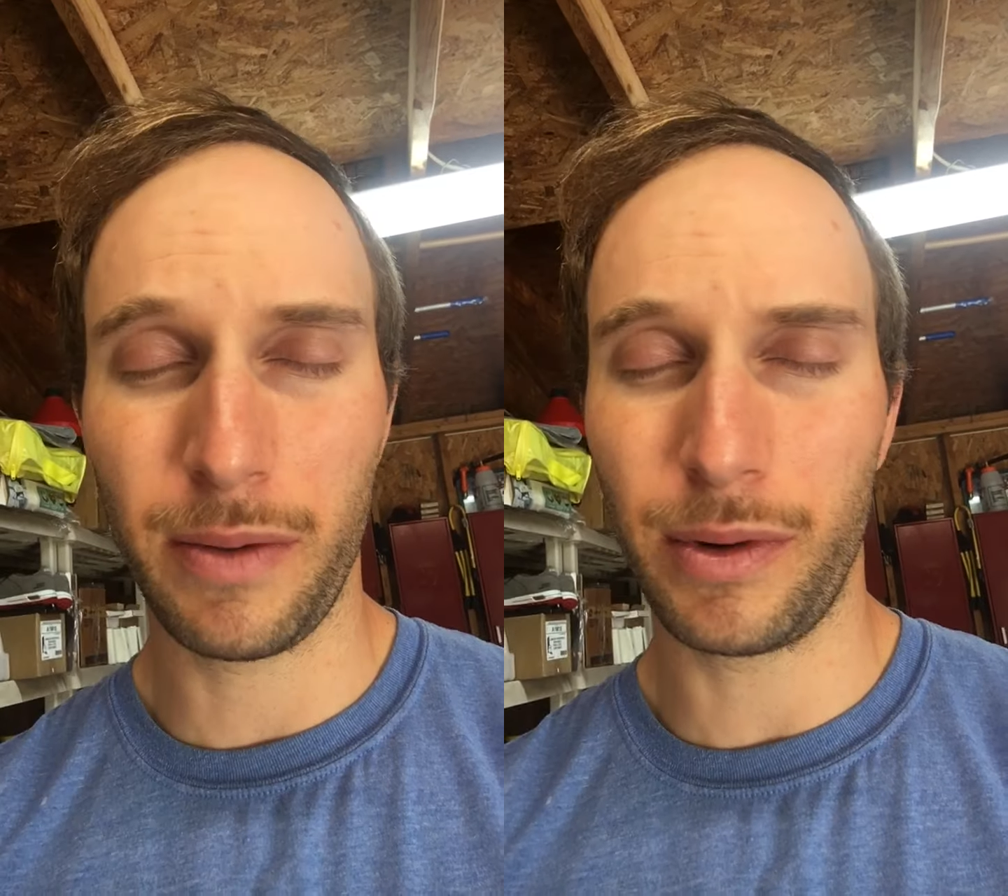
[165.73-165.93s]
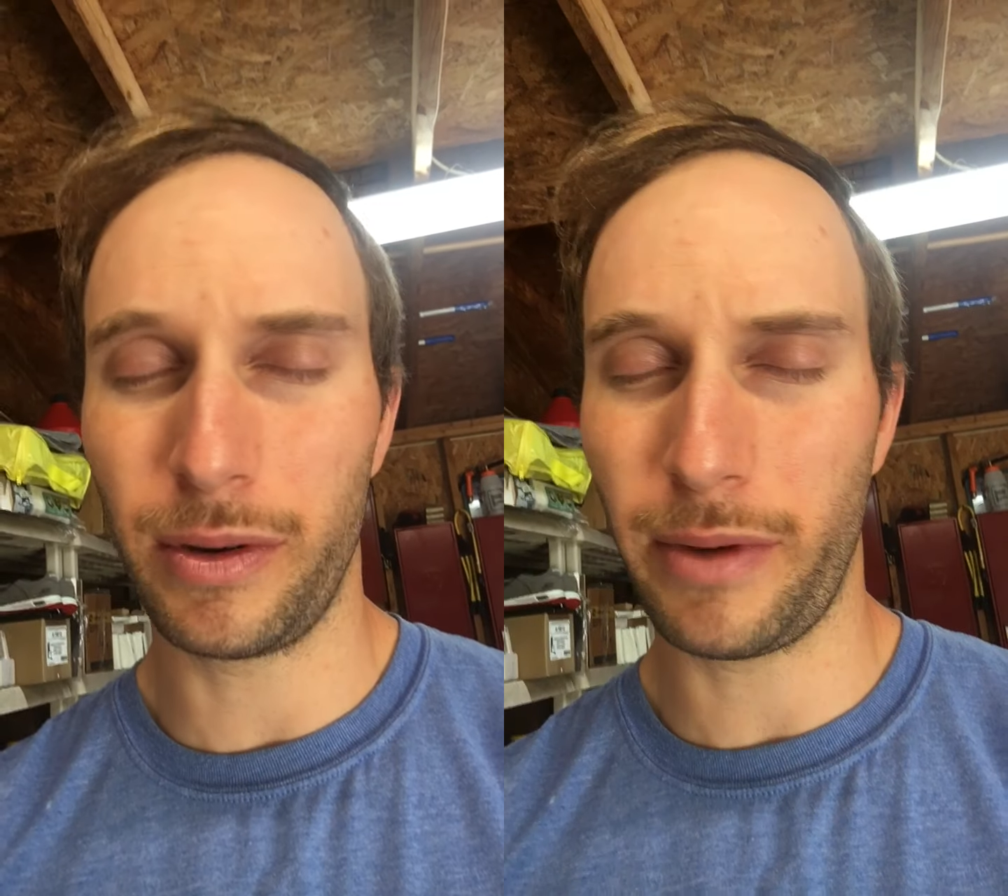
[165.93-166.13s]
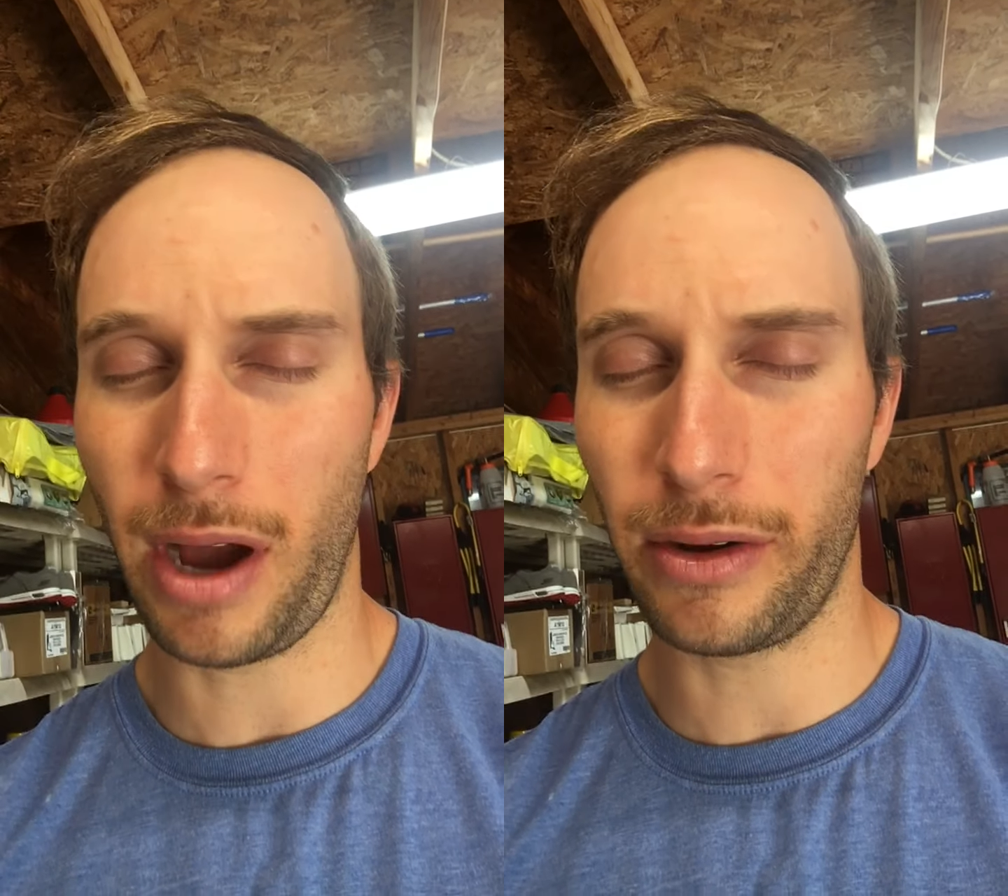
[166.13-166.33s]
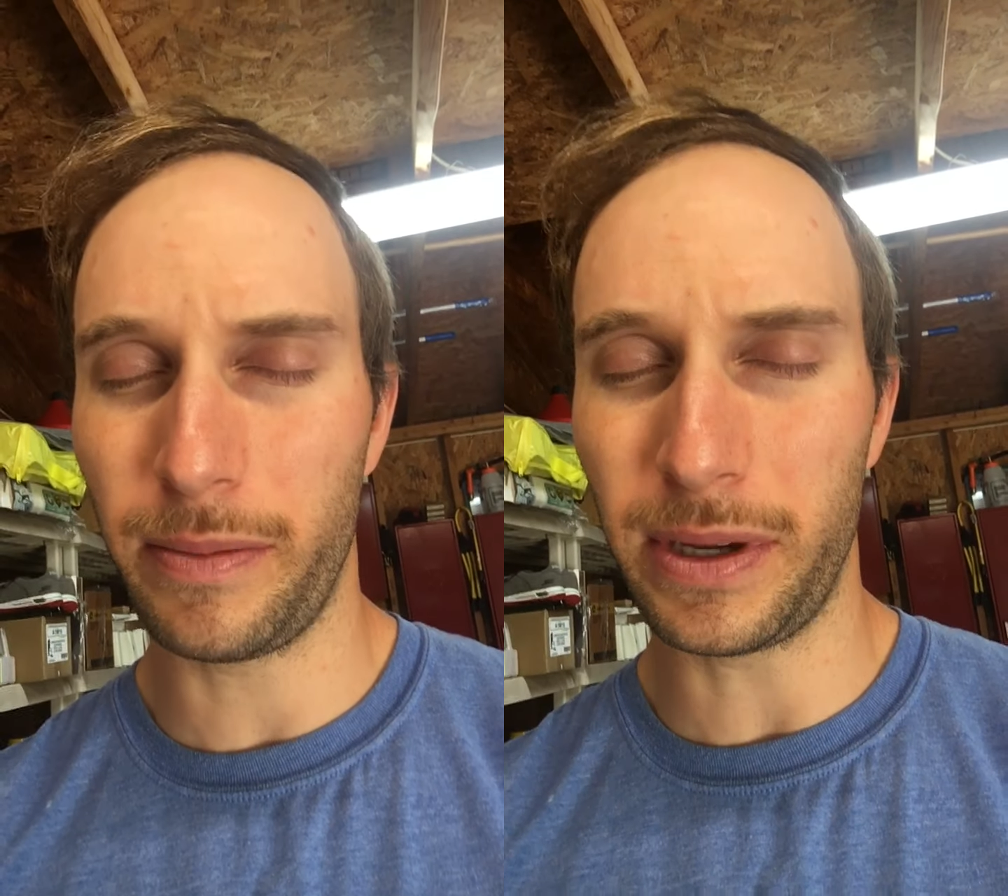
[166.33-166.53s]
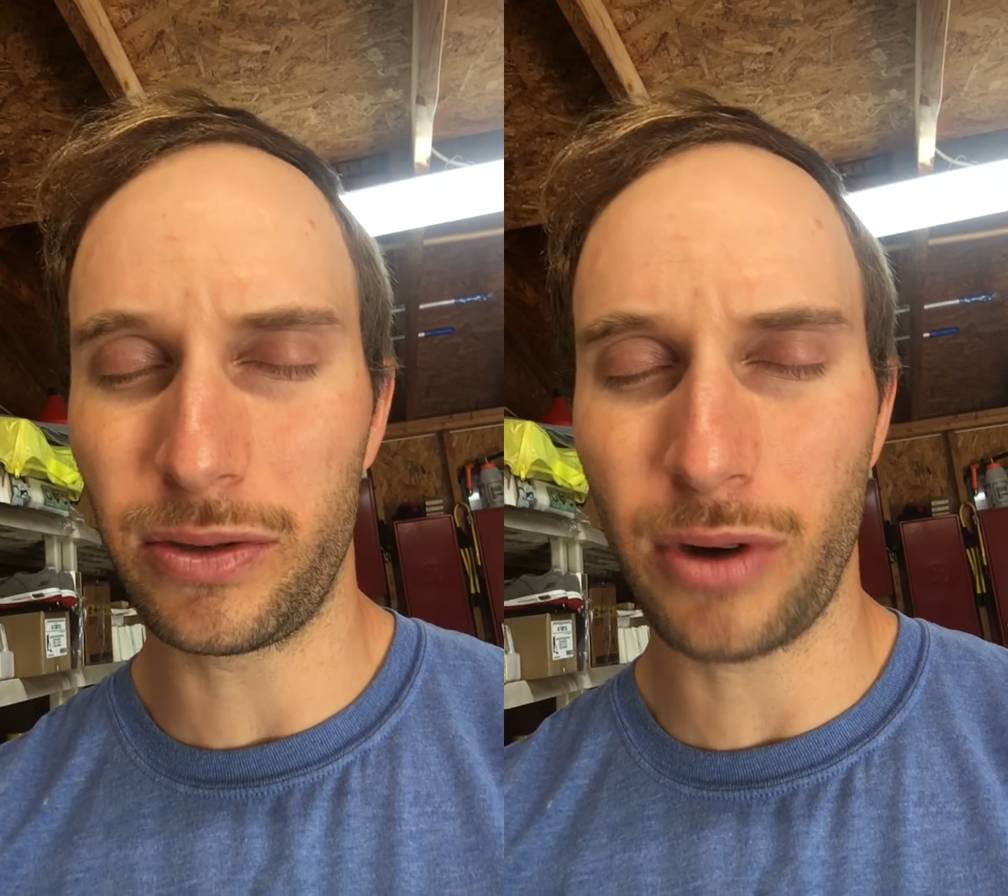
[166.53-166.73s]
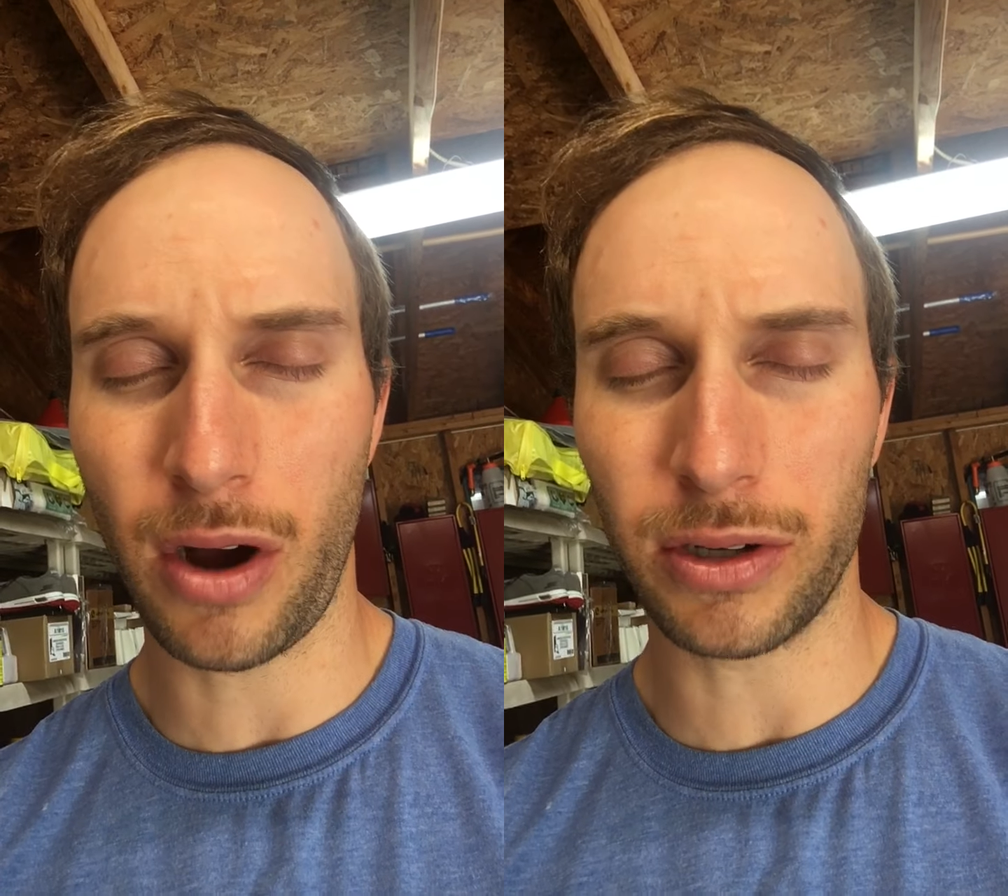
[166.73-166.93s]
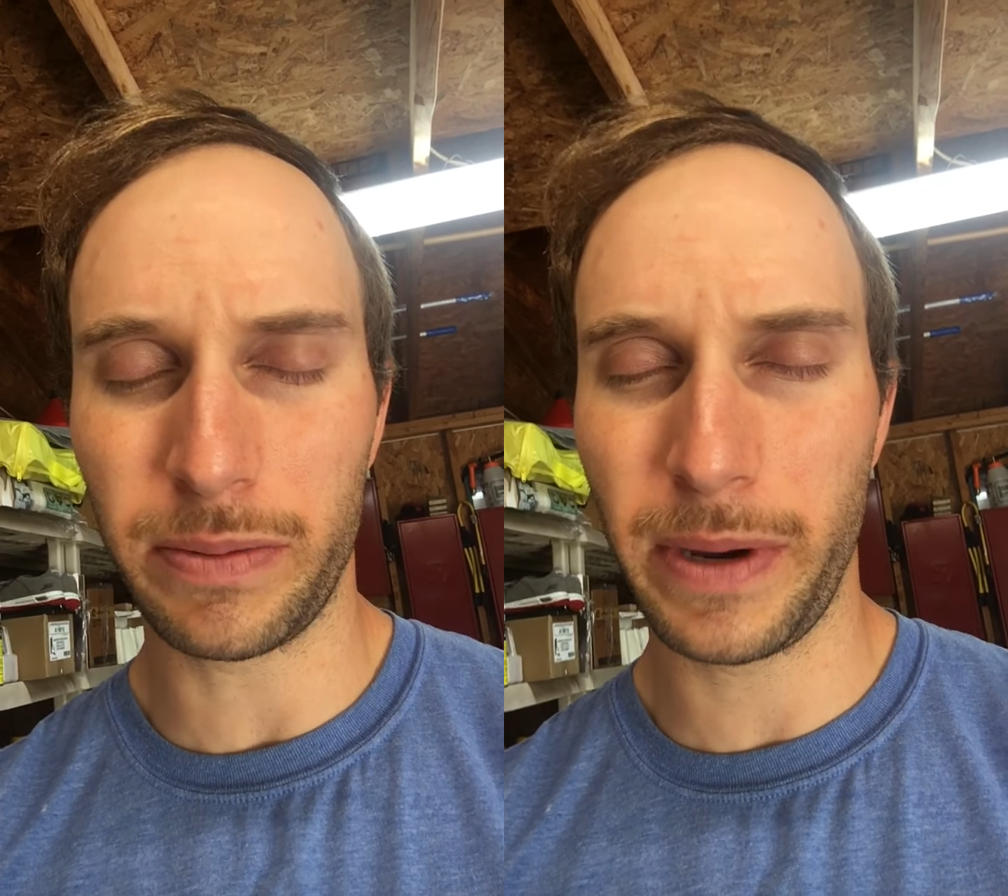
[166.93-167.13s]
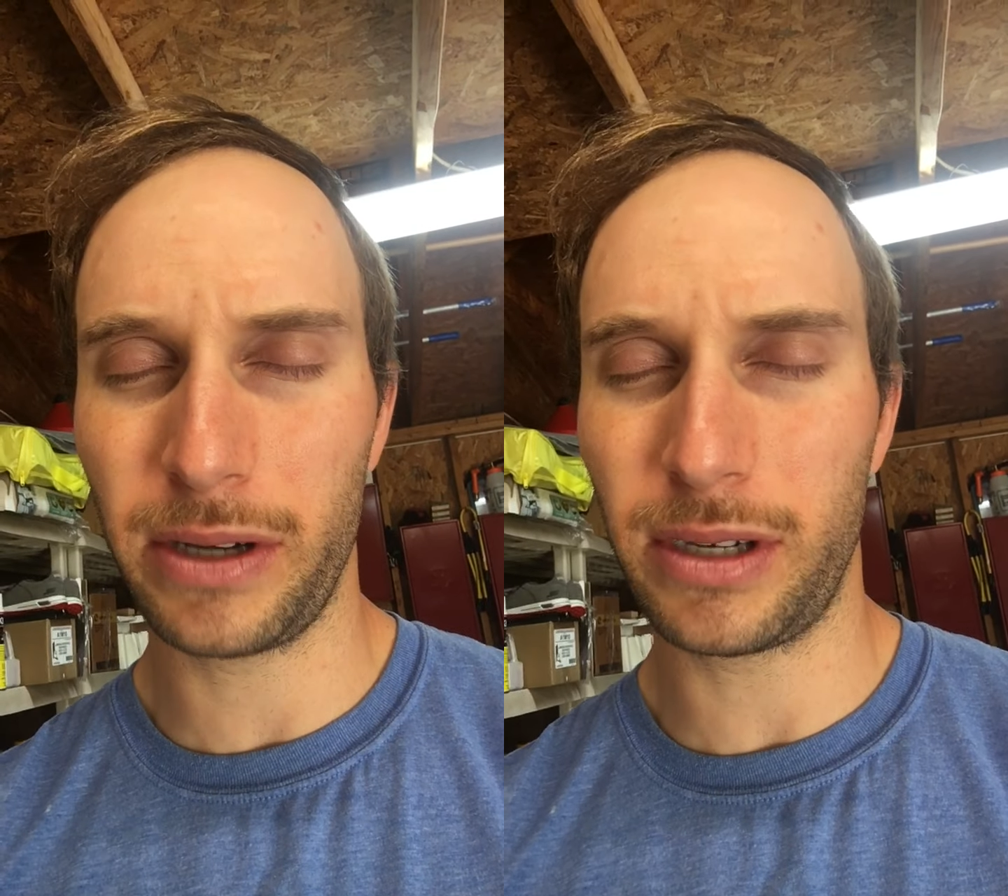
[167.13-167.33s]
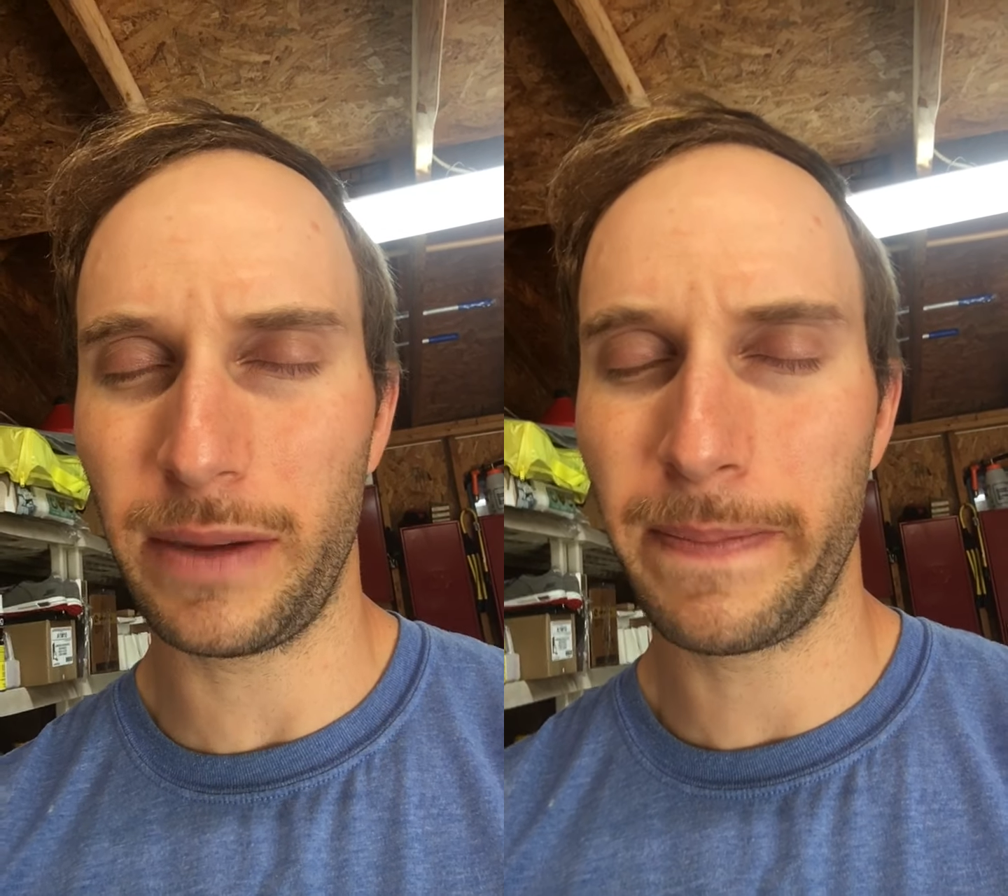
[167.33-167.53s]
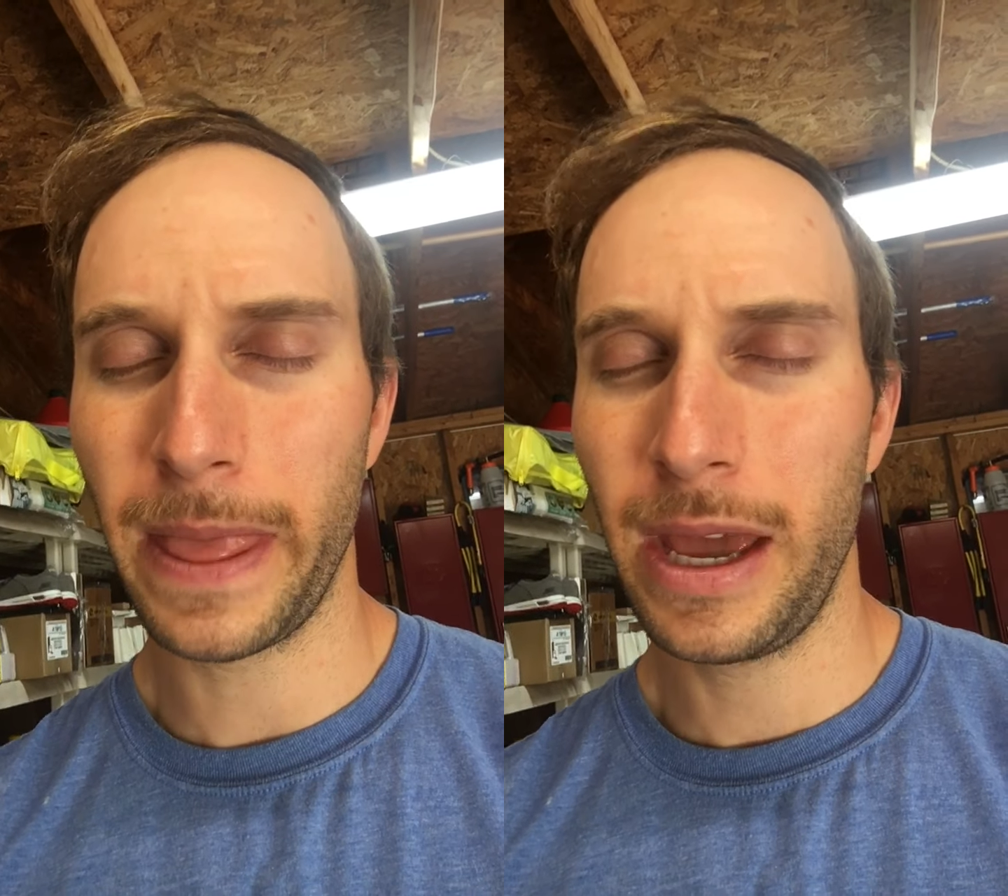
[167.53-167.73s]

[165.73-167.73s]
We're not going to be strong spiritually.